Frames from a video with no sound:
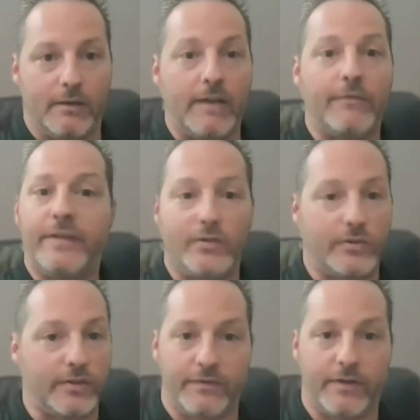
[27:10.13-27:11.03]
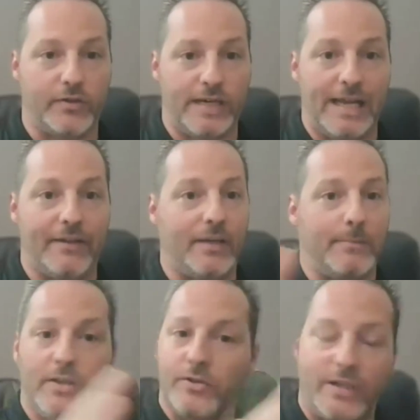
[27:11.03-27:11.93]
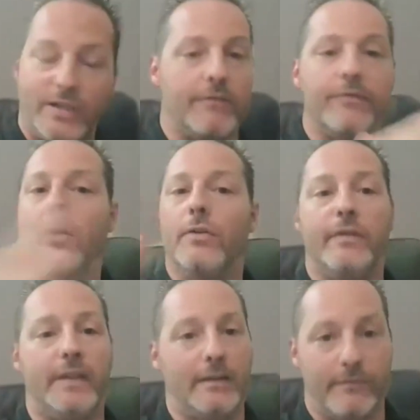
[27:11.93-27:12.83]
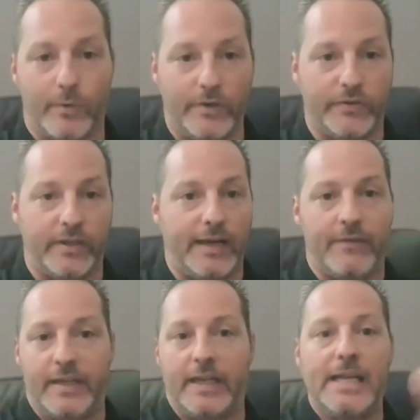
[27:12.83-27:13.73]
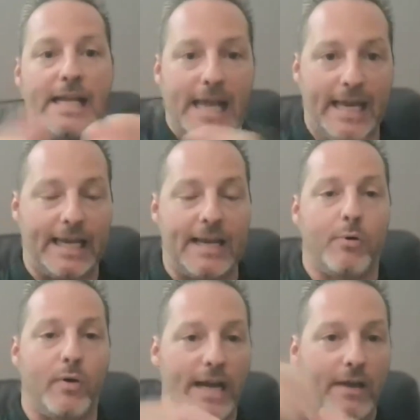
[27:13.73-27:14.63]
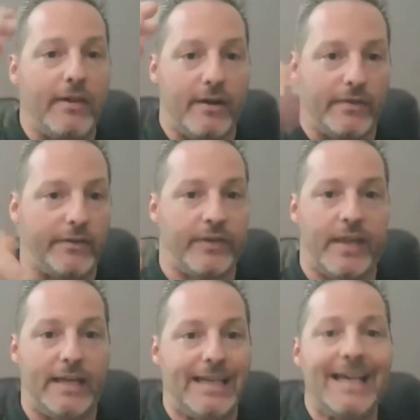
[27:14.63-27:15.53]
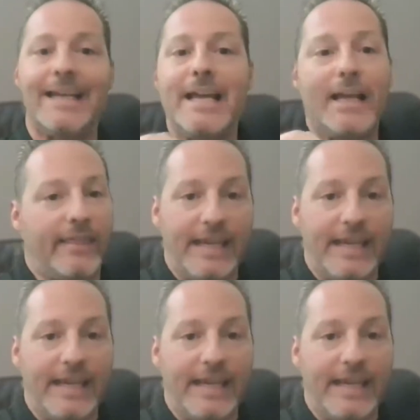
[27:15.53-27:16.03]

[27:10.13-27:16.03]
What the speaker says: All right, features and functionality of Biller Genie, the flow of the invoicing, everything I kind of pointed out there on the slide deck.